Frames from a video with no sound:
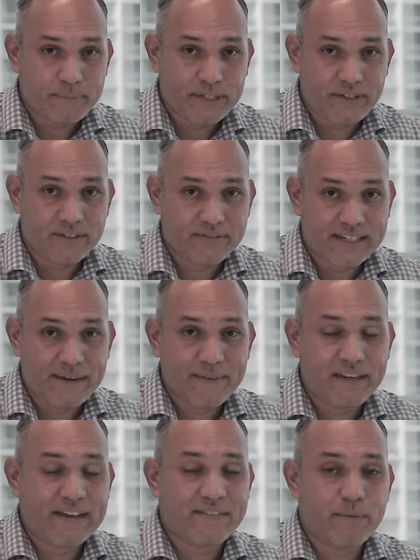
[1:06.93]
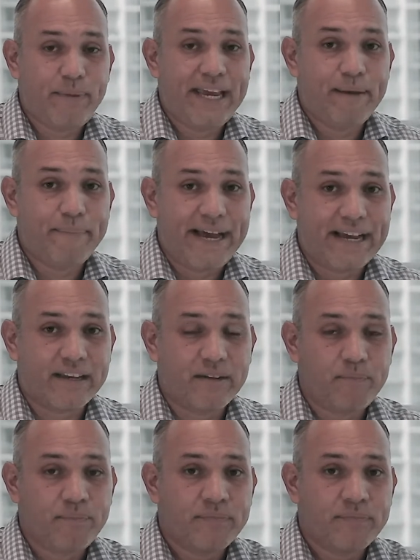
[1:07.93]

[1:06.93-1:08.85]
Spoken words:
period of time that you have to pay it back.